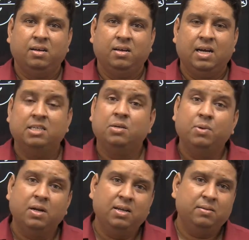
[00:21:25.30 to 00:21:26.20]
And
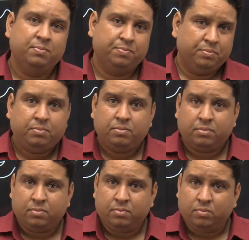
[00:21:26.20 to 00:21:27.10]
similarly,
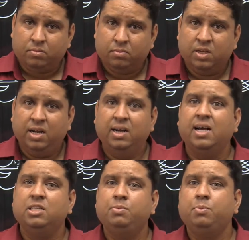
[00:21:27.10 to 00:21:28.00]
it
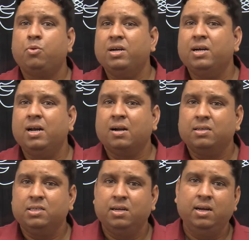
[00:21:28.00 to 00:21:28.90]
has been provided
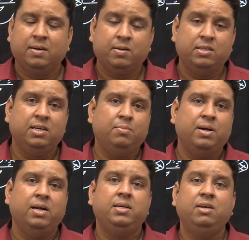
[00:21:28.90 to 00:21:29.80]
electricity
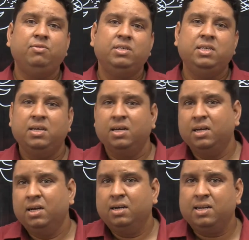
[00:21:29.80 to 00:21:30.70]
by TVC,
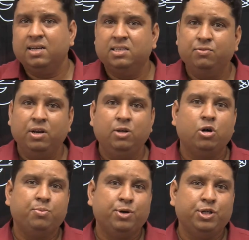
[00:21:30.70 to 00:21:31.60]
Tennessee Valley
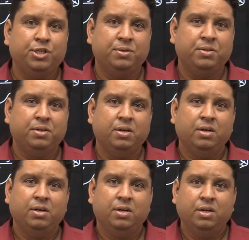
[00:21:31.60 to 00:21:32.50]
Corporation.
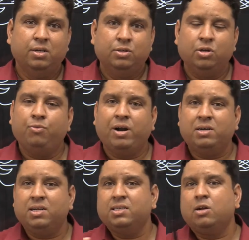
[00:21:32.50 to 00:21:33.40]
So the
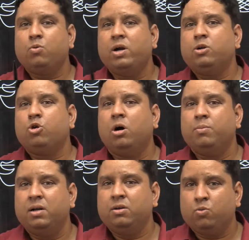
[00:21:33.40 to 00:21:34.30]
factors are quite
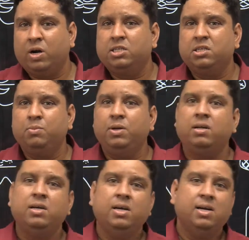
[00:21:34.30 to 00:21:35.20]
common, quite similar.